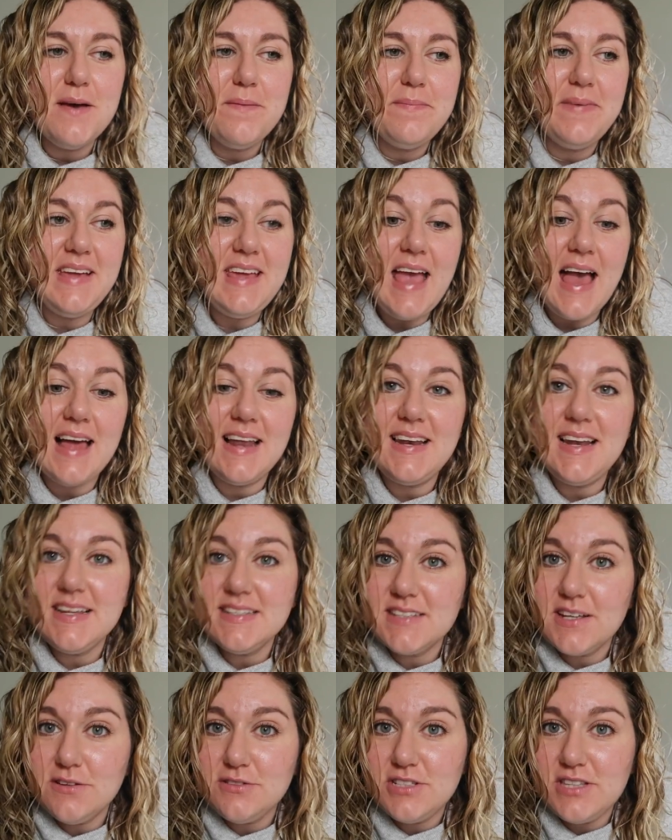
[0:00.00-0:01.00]
But yeah,
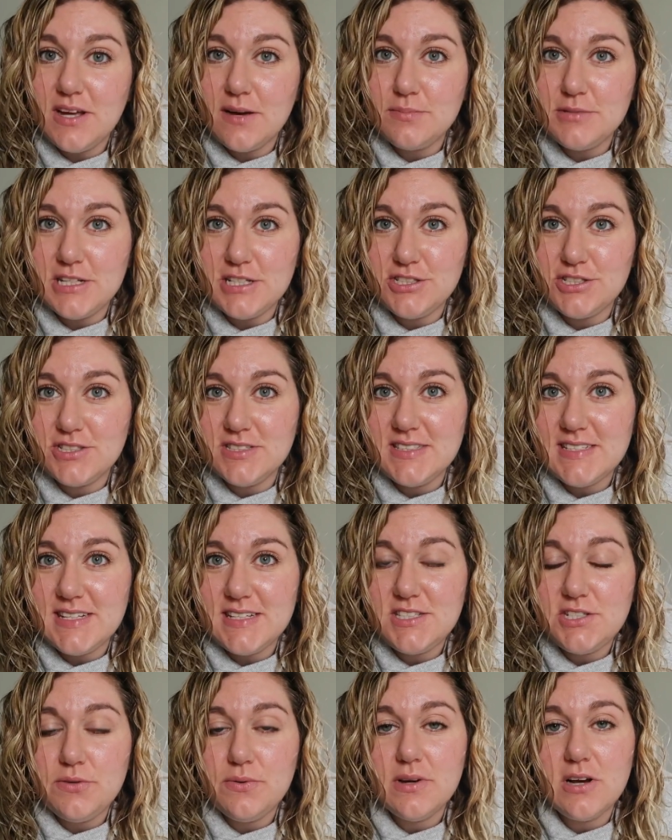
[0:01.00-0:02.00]
let's go to the opticians.
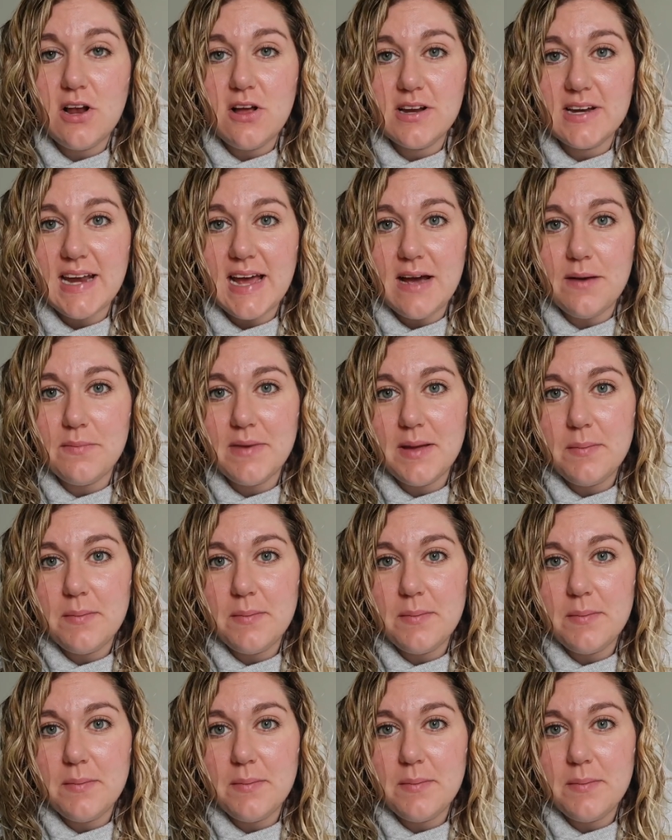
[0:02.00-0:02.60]
It's 2 o'clock now. My